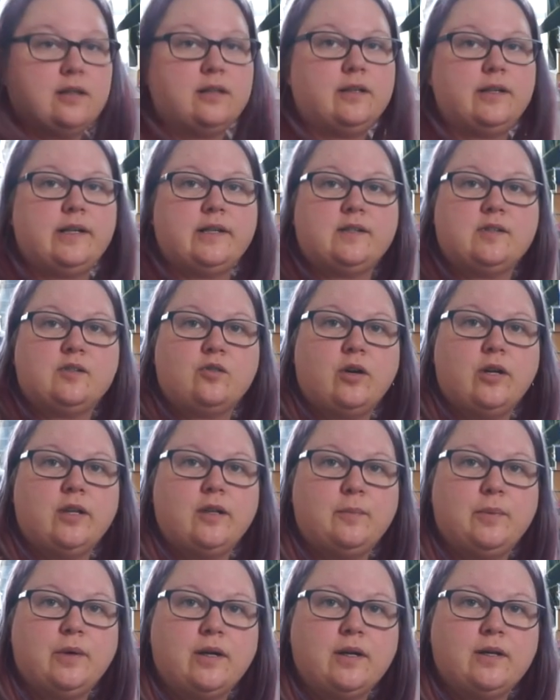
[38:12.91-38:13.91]
to destroy the
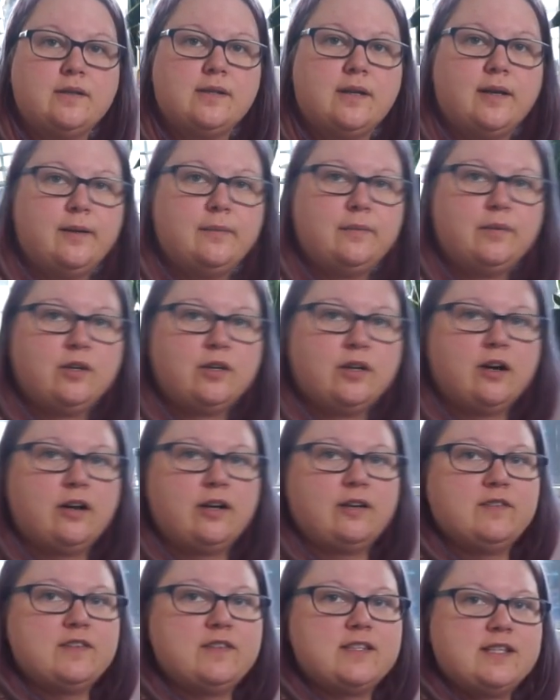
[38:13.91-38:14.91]
book, isn't it? You can't
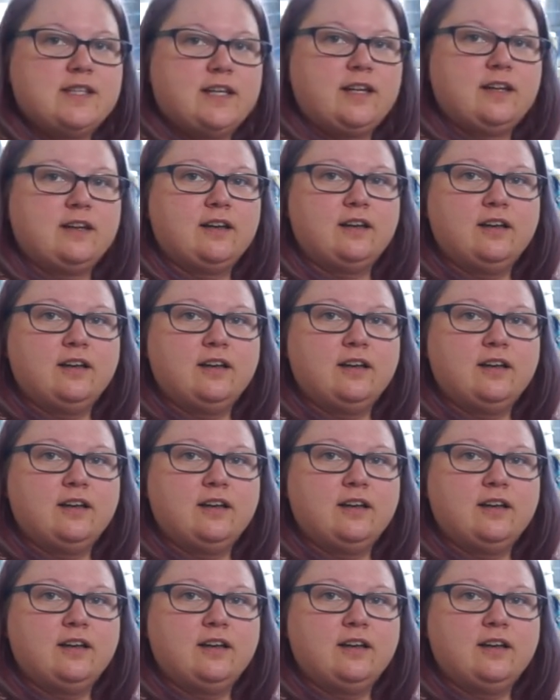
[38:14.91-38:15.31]
even see.